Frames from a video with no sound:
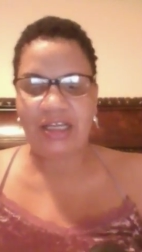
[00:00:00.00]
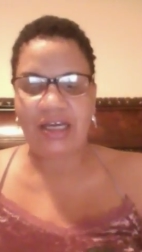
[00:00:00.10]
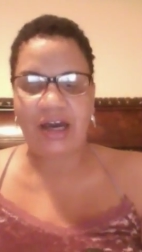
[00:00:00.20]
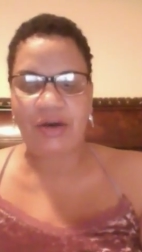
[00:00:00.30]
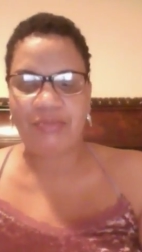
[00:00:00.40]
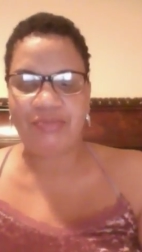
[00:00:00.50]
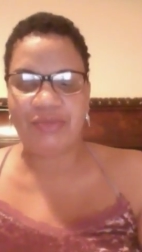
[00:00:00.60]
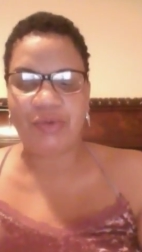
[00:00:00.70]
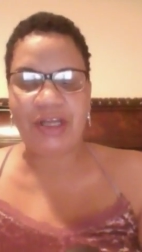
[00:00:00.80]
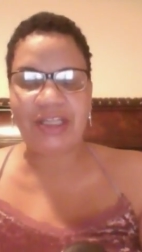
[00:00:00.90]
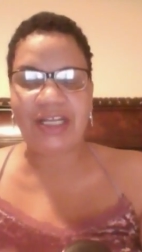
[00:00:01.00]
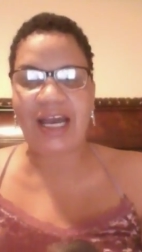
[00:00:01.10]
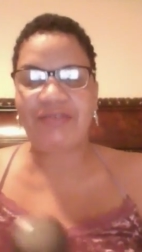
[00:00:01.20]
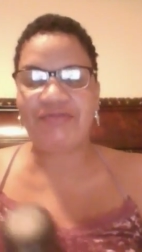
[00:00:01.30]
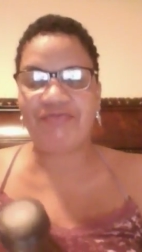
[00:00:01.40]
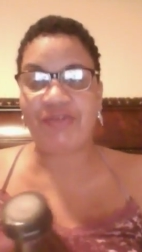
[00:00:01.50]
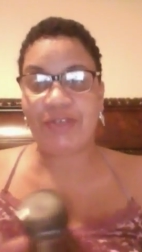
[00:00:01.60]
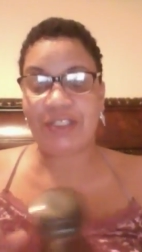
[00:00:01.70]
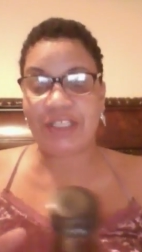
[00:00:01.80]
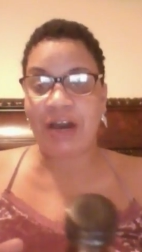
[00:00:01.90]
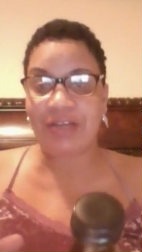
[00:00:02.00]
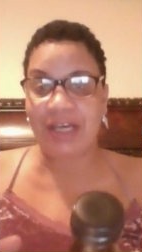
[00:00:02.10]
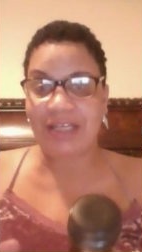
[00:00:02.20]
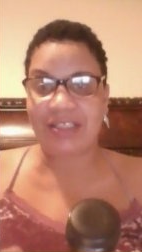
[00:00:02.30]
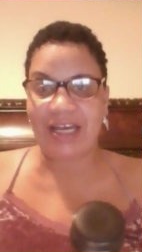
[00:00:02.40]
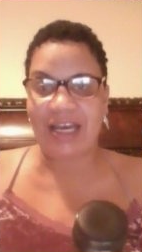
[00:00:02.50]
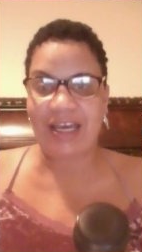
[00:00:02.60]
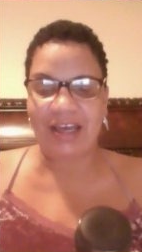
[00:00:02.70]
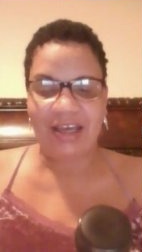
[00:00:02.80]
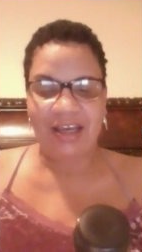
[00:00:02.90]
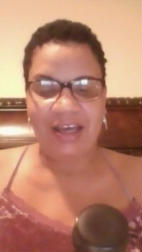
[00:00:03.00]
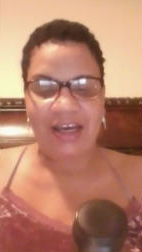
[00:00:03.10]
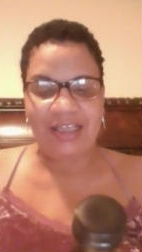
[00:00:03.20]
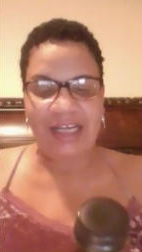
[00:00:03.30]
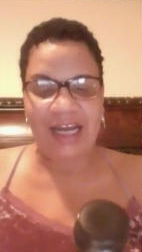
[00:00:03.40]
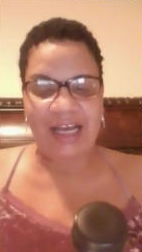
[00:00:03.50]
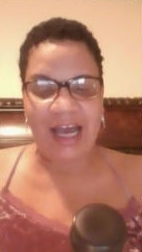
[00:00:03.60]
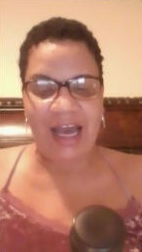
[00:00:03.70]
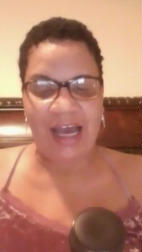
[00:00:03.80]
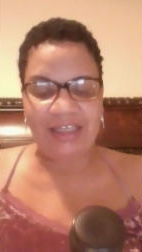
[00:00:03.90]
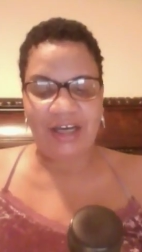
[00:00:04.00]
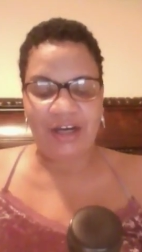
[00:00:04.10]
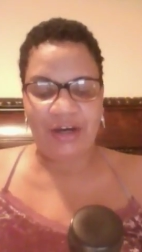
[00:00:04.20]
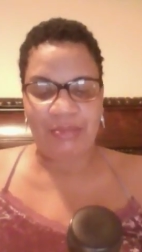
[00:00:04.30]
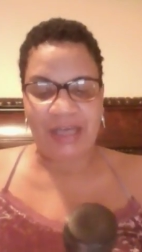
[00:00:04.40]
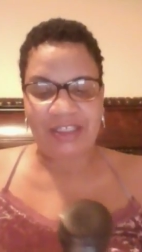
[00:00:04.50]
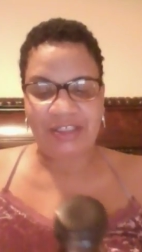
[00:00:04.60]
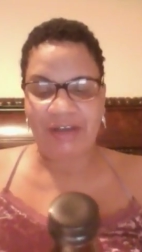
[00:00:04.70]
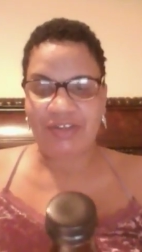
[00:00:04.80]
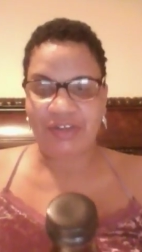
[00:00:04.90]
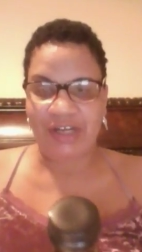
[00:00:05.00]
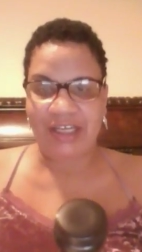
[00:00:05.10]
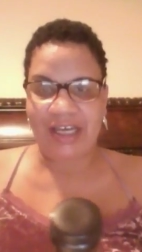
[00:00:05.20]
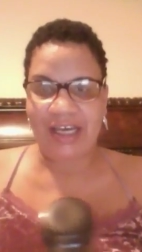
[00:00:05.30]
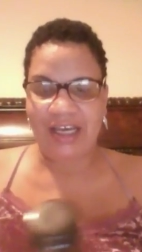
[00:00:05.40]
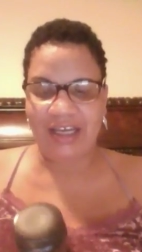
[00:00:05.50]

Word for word: Um, the one that I f- saw yesterday that I got, um, I still haven't drank it yet.